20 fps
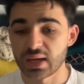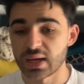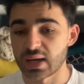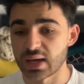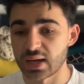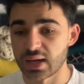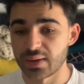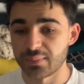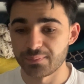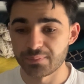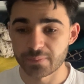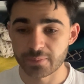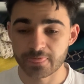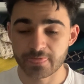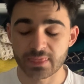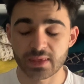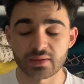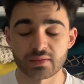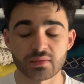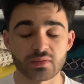Um,
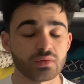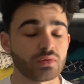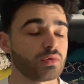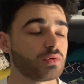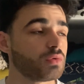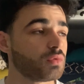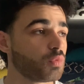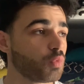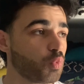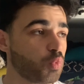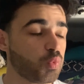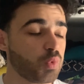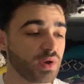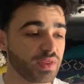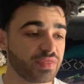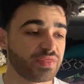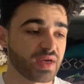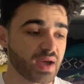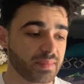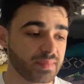
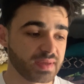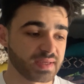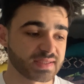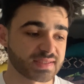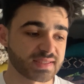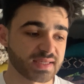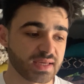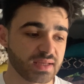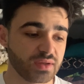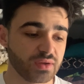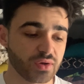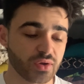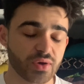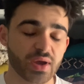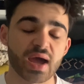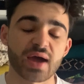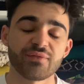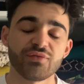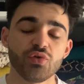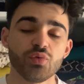with that being said,
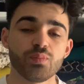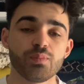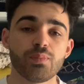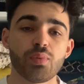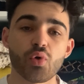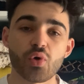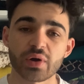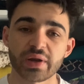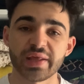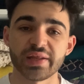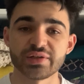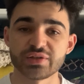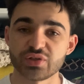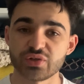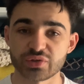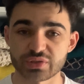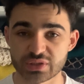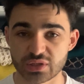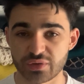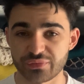have you bought into
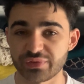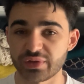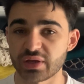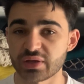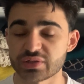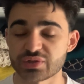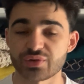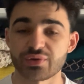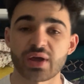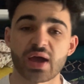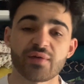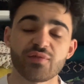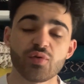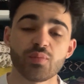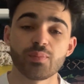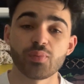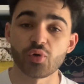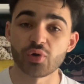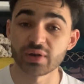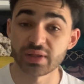yourself yet? So have you
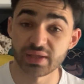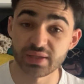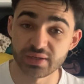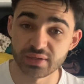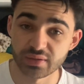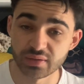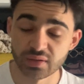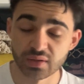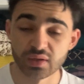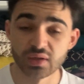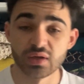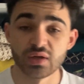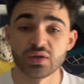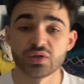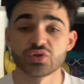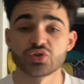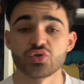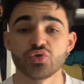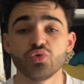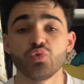bought in
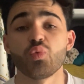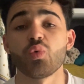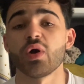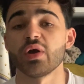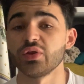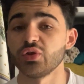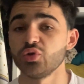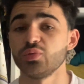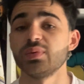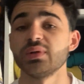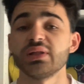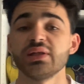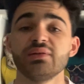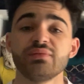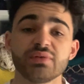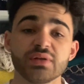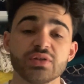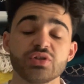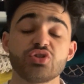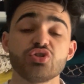to what you believe
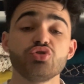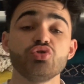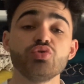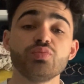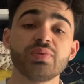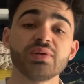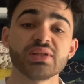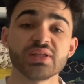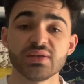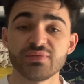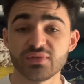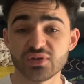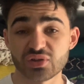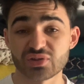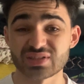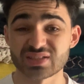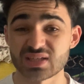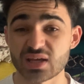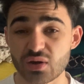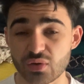in? Do you believe in
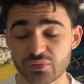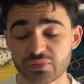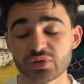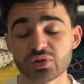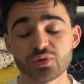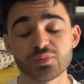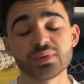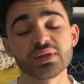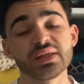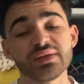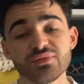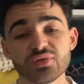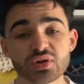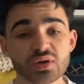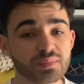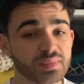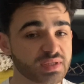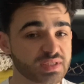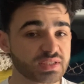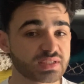yourself? Do you believe you
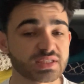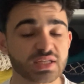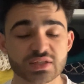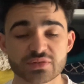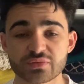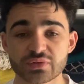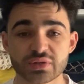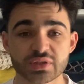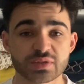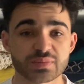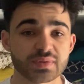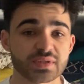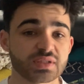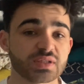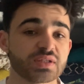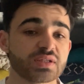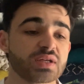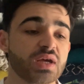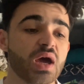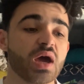can be successful in this
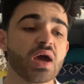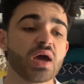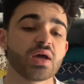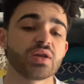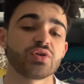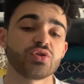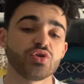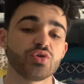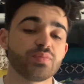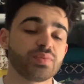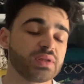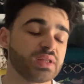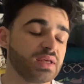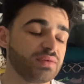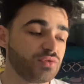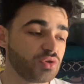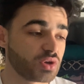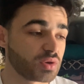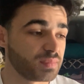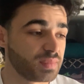business? Do you
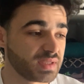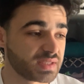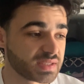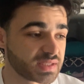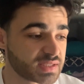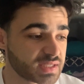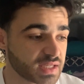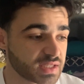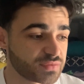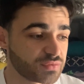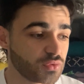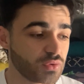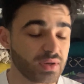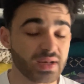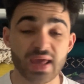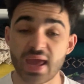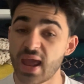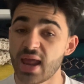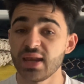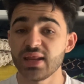believe you can be successful in
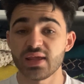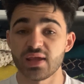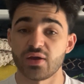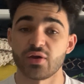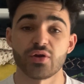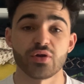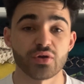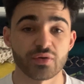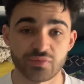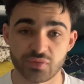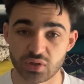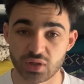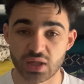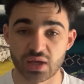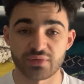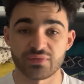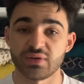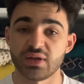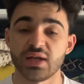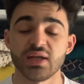any area of your
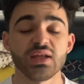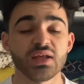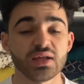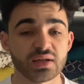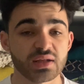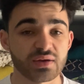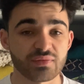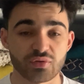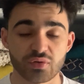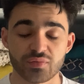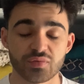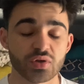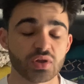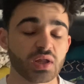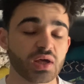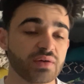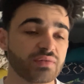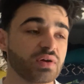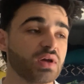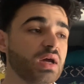life, in any endeavor of your life?